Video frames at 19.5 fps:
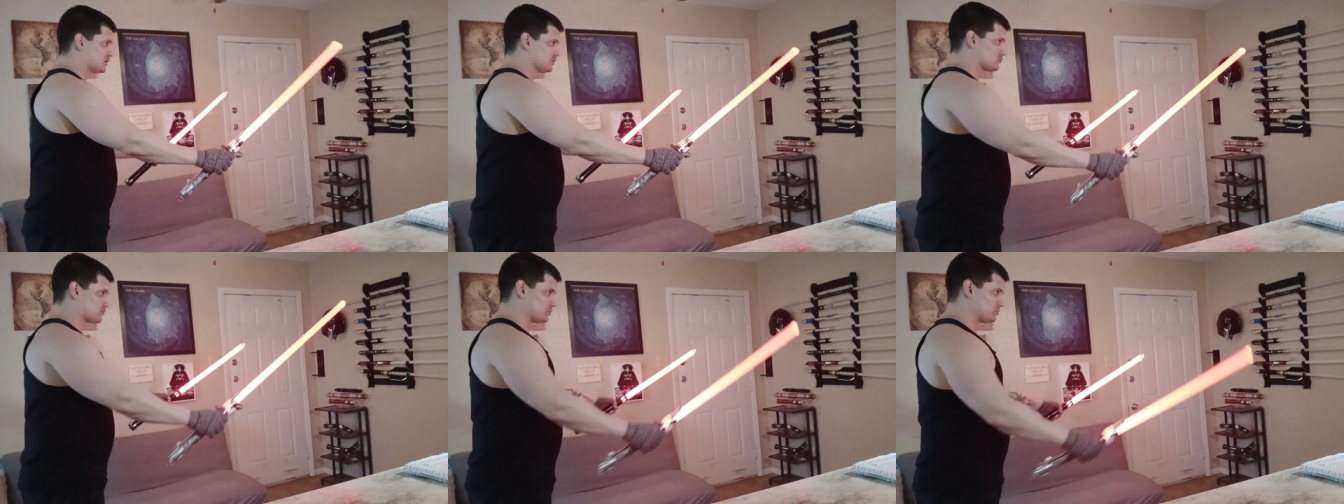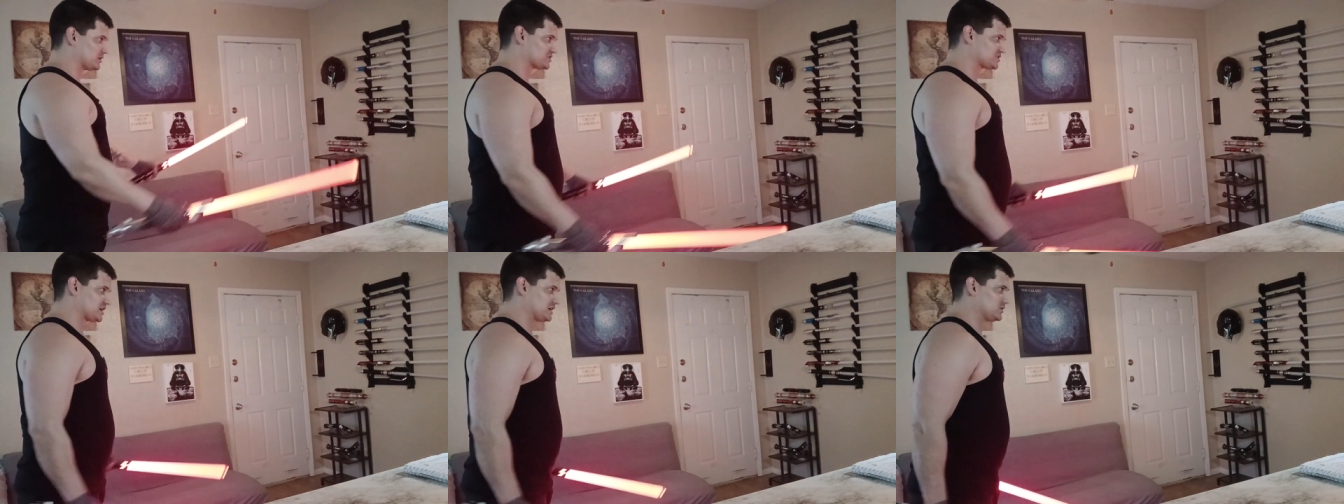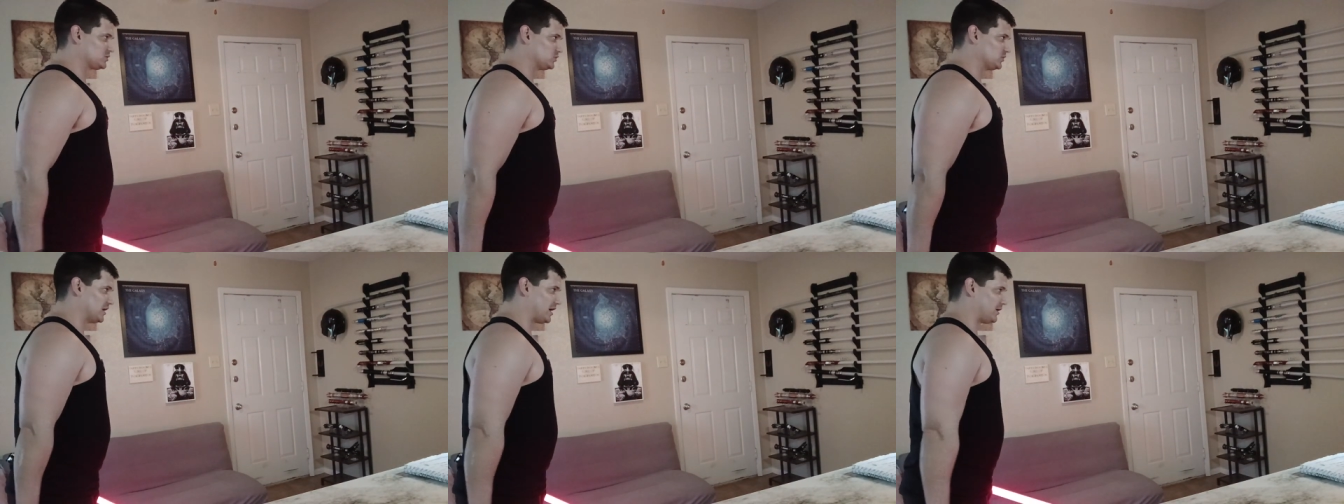from this
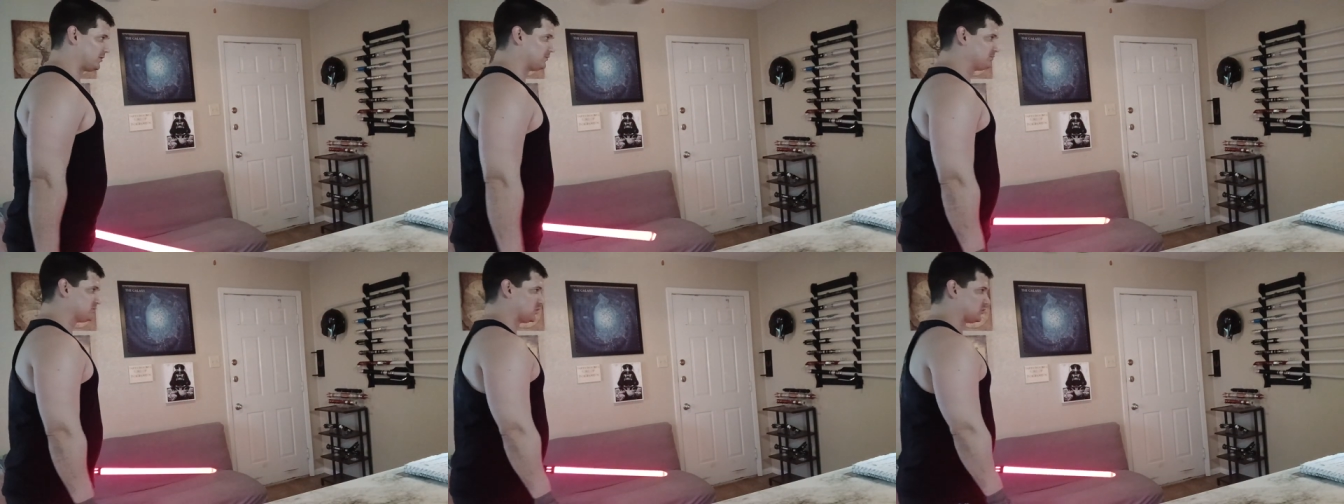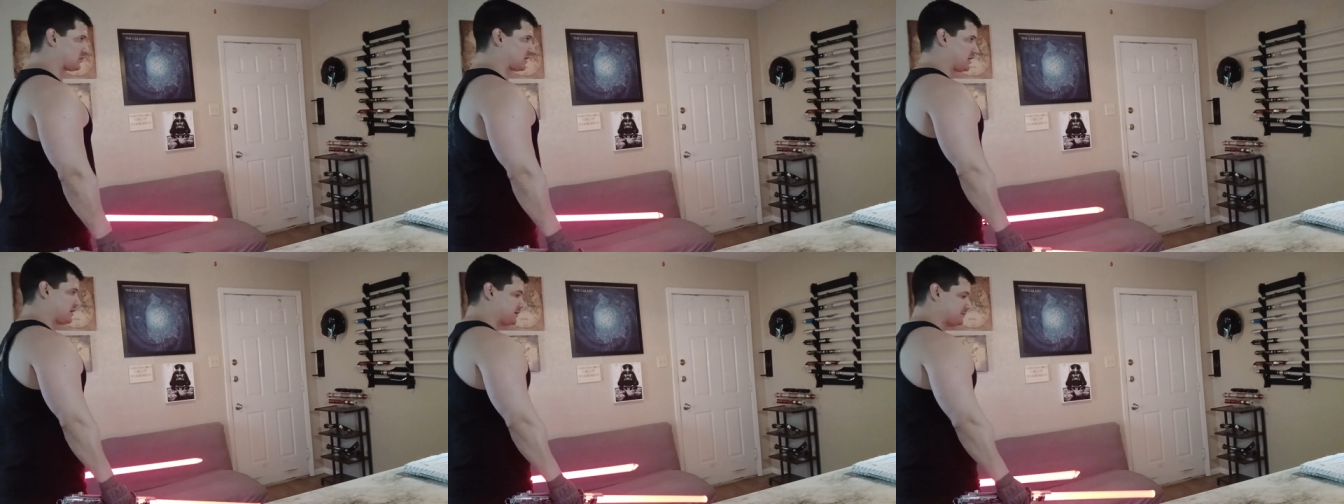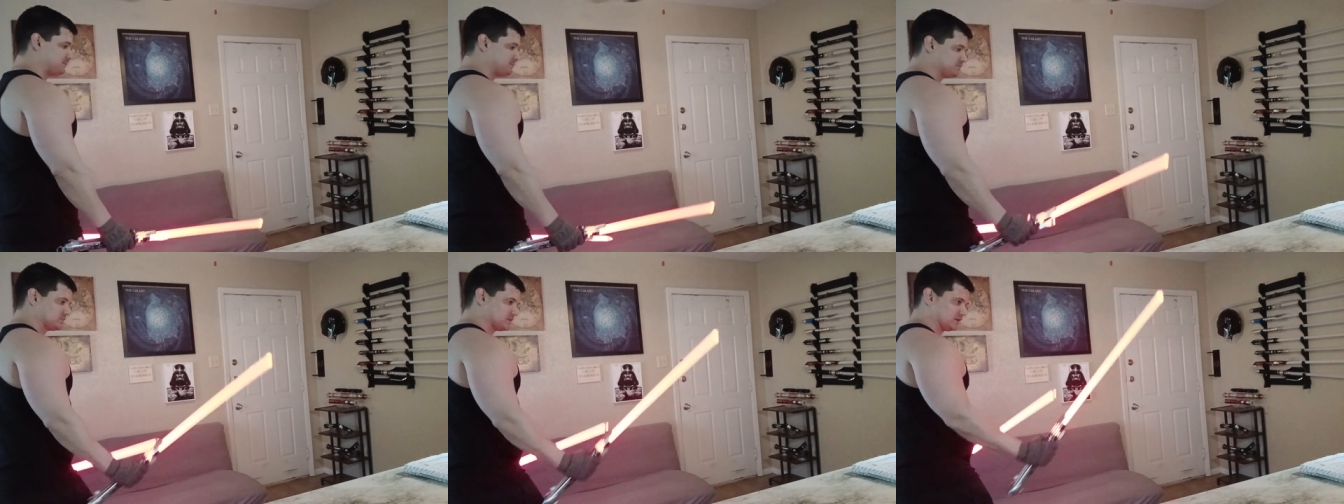angle now,
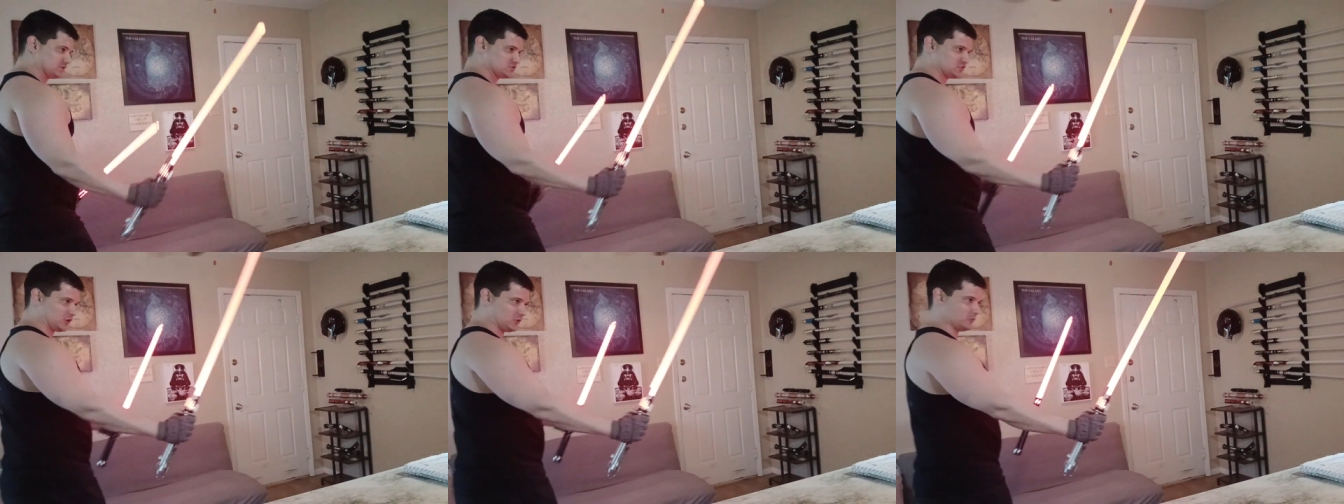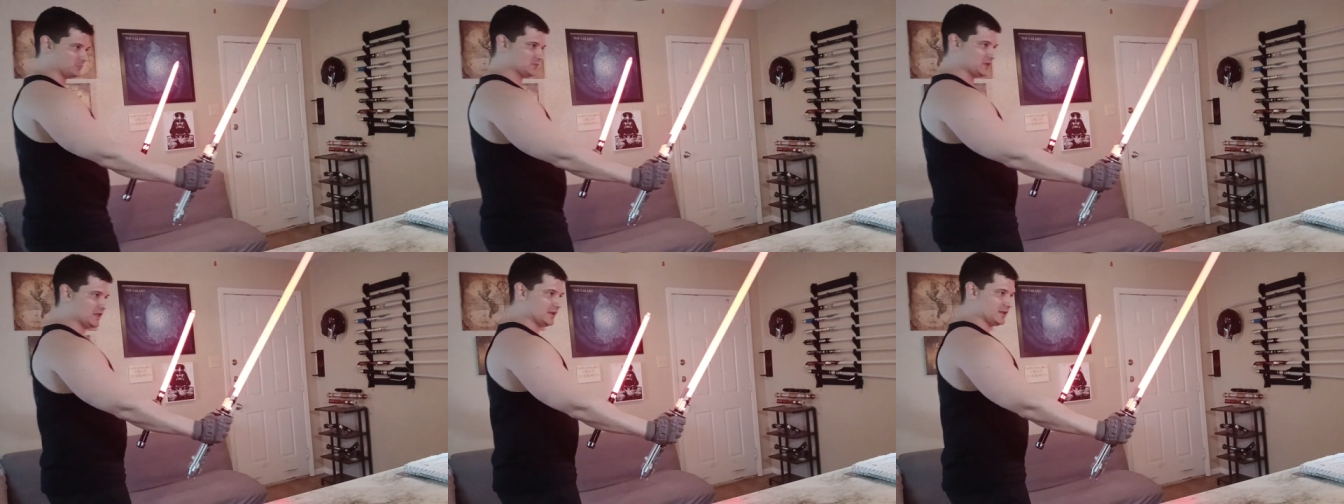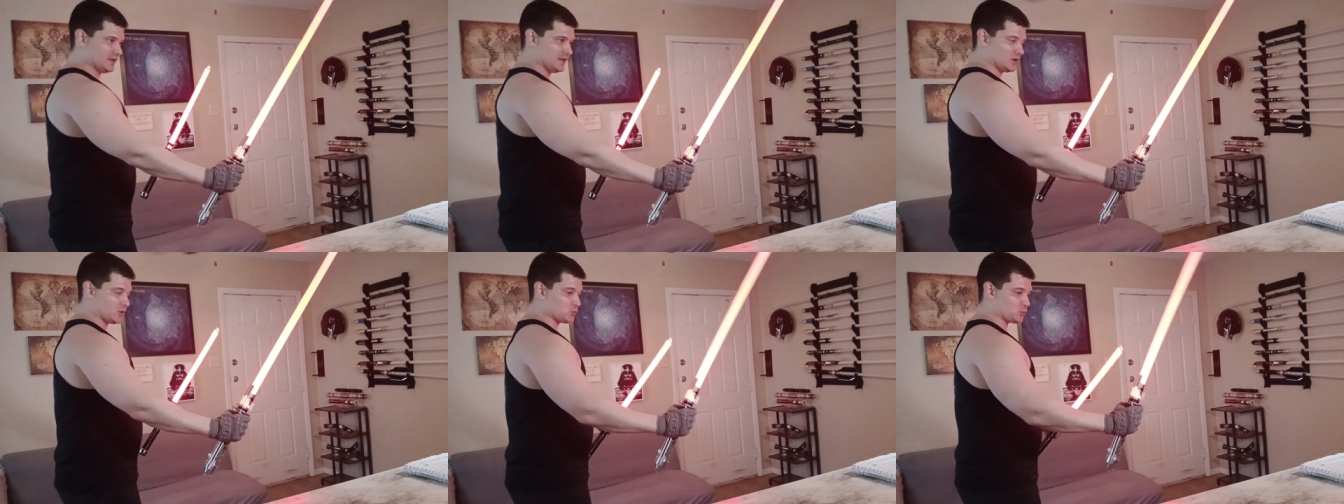okay? So,
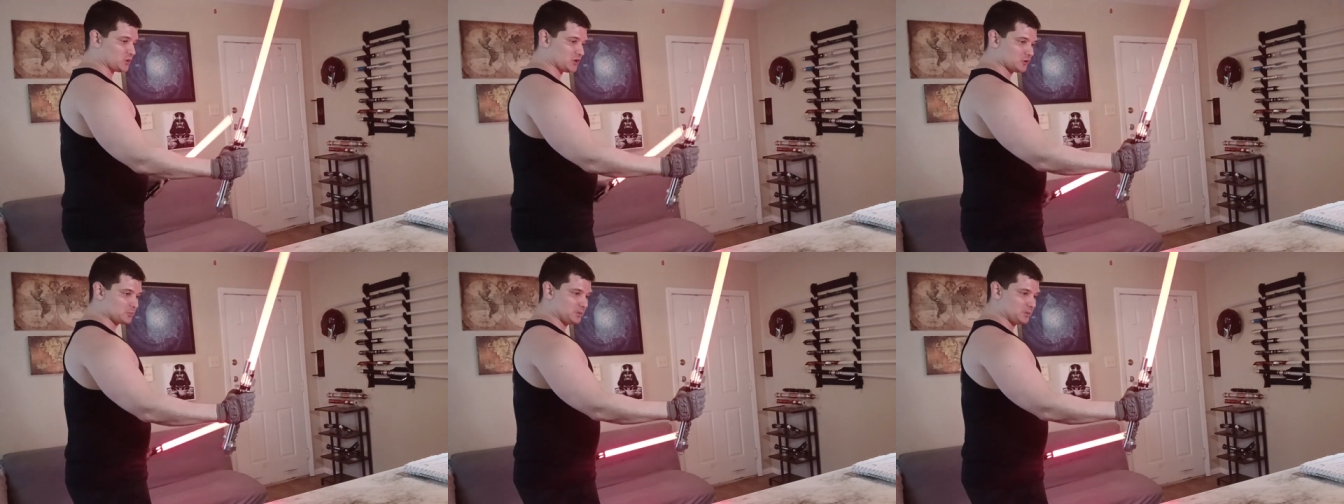rear